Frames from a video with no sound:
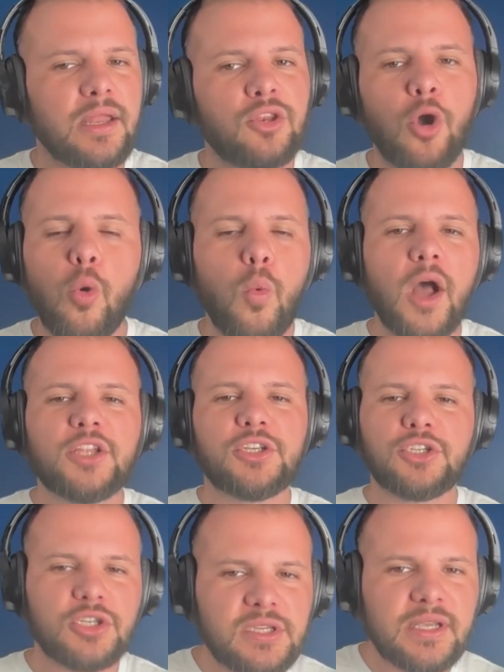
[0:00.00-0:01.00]
Don't watch it
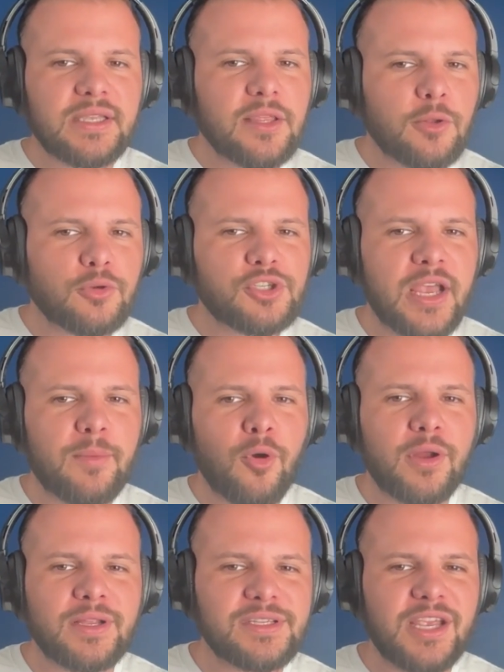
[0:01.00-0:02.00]
just to get the little check
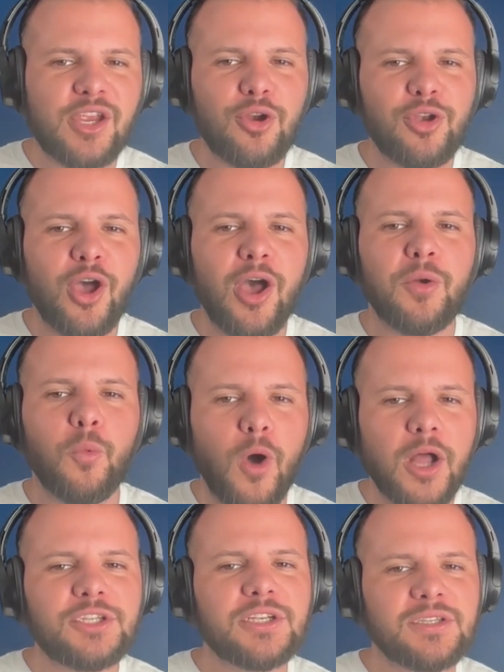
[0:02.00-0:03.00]
mark and say you're done.
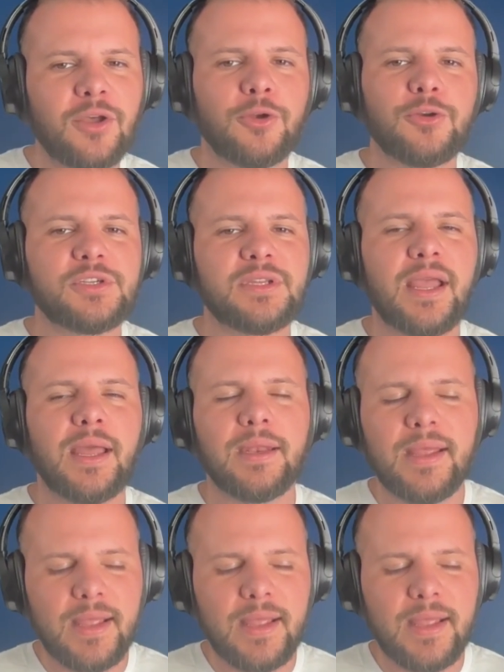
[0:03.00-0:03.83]
Watch it to understand.